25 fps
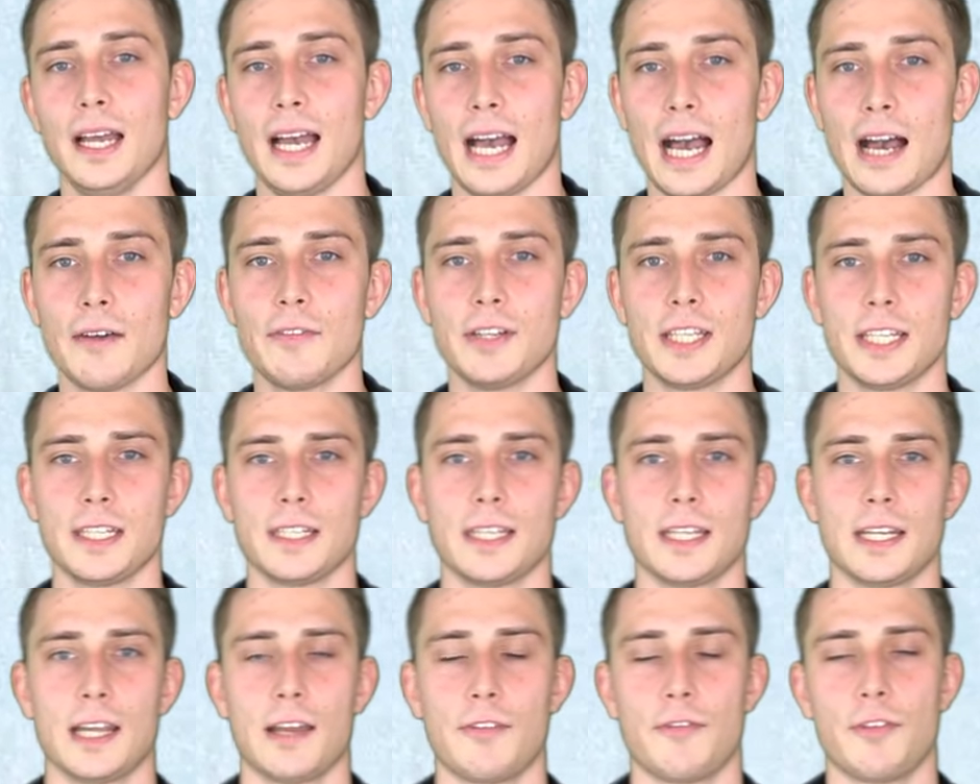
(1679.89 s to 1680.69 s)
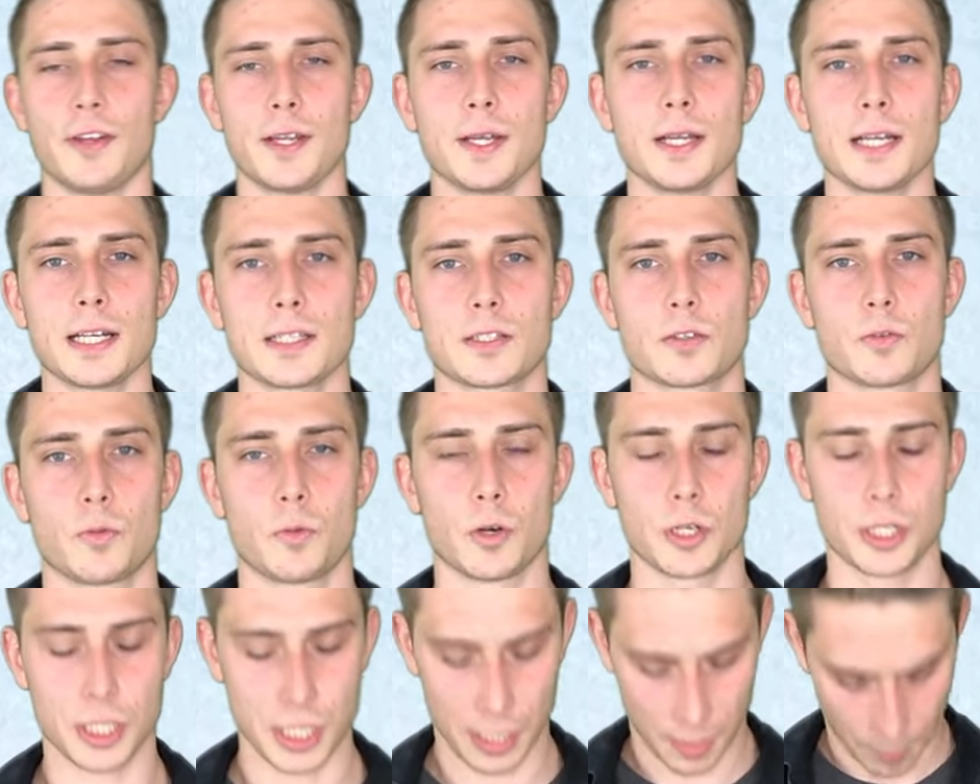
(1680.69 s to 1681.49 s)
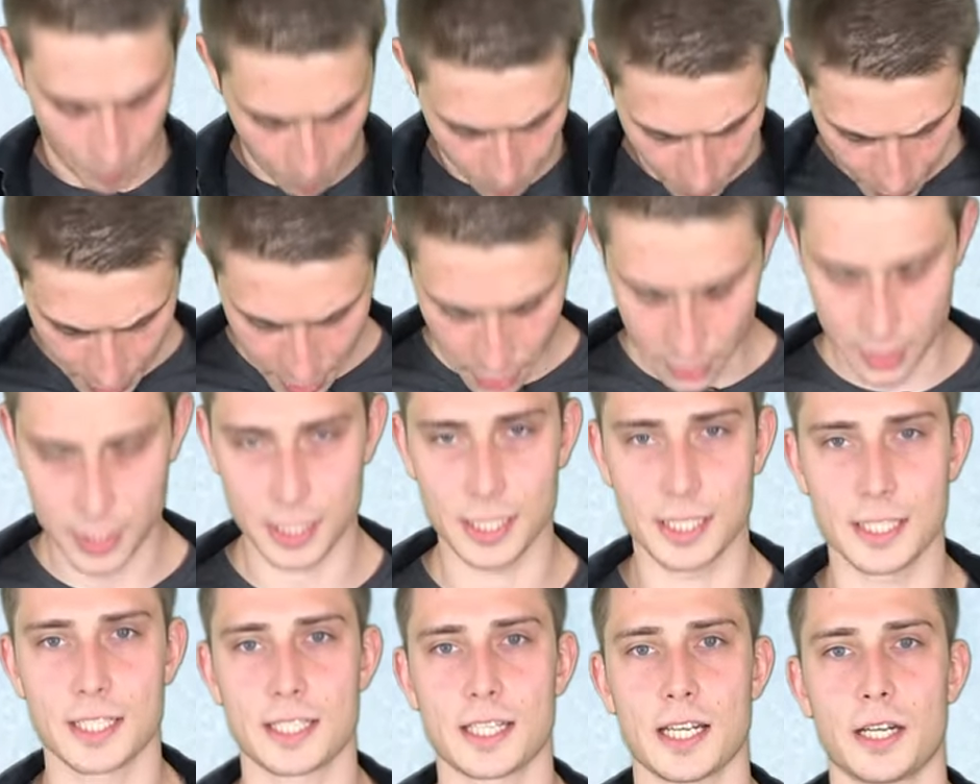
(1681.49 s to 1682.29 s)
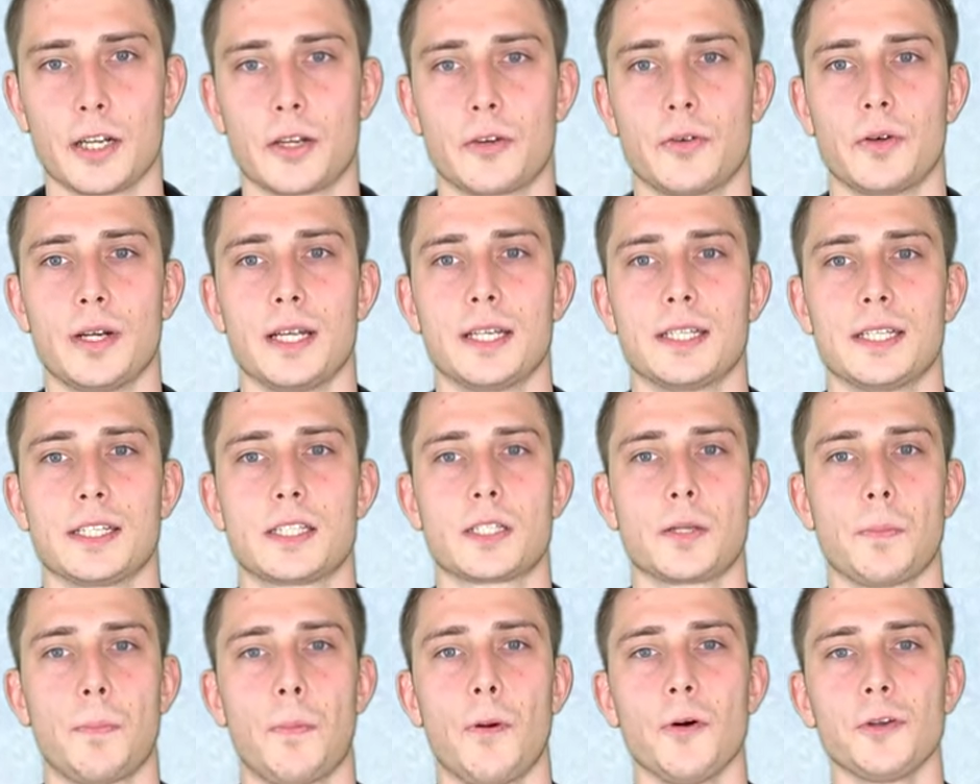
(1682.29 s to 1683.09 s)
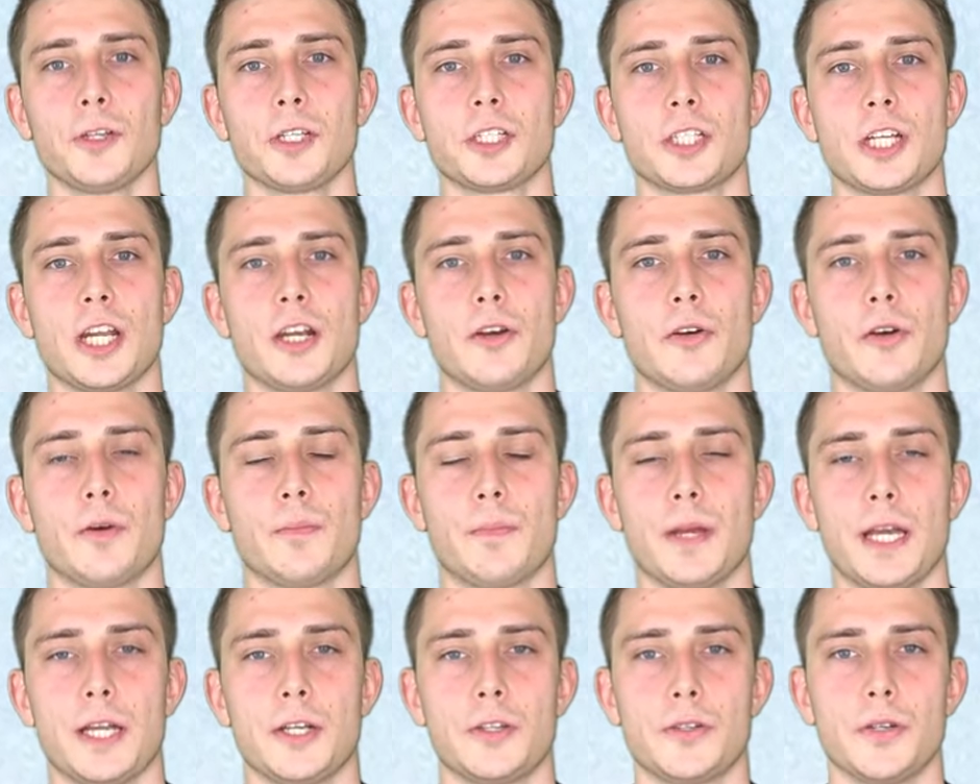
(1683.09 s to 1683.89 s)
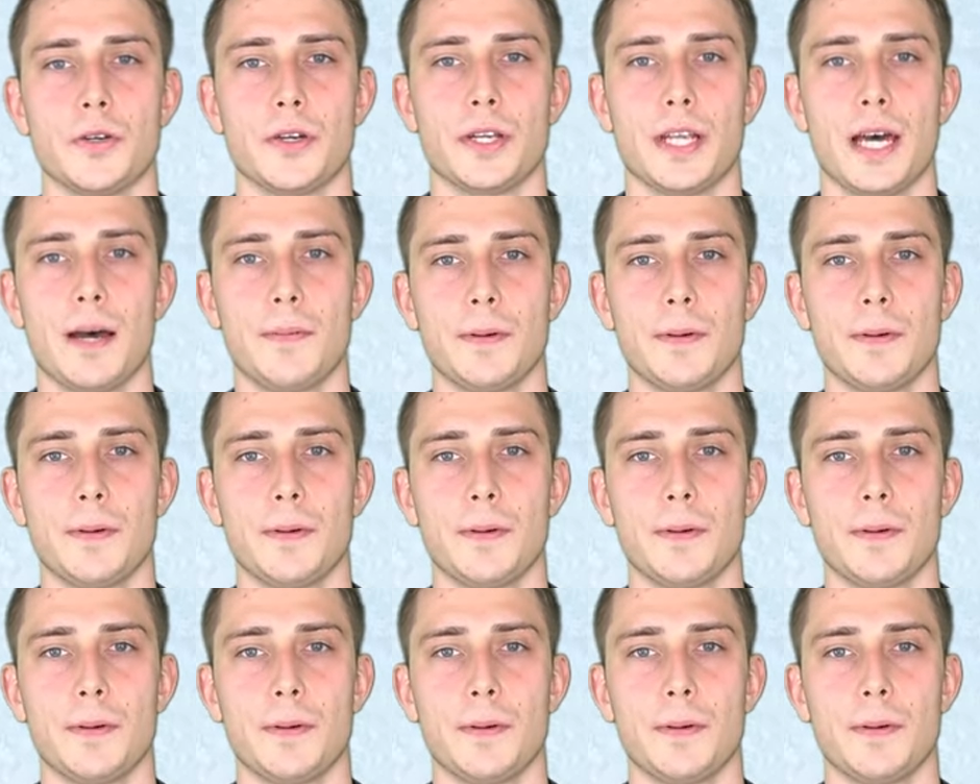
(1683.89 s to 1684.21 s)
Other than that, I thank you guys for watching. Buy those teachers I created, support the channel on Patreon.